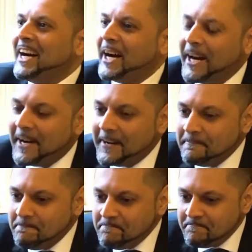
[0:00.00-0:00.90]

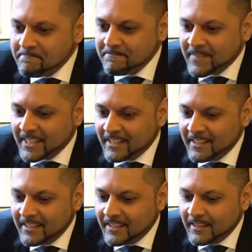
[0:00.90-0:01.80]

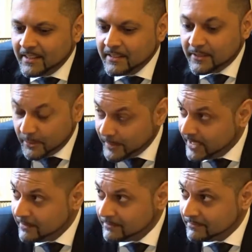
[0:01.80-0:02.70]
To
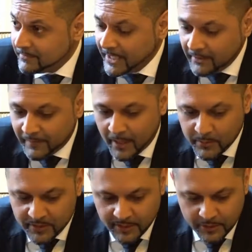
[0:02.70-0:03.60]
me, if I
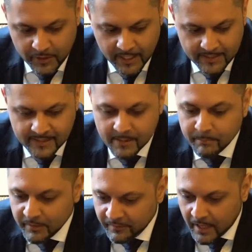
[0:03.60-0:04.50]
was going to try to
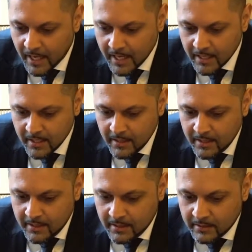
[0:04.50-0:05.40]
simplify
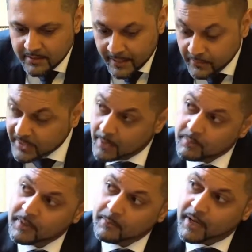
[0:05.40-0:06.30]
sales
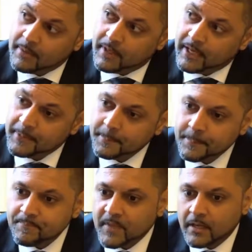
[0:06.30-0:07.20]
enablement in my mind,
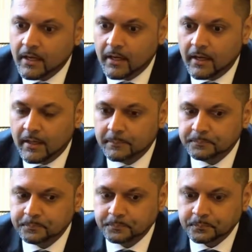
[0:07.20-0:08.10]

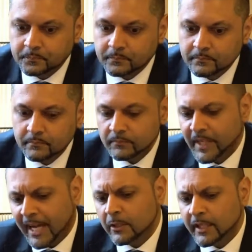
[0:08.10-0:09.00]

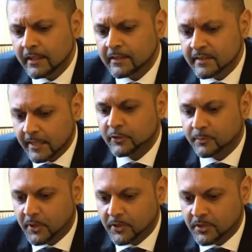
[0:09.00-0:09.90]
I look at the
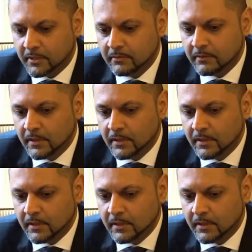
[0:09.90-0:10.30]
salesperson,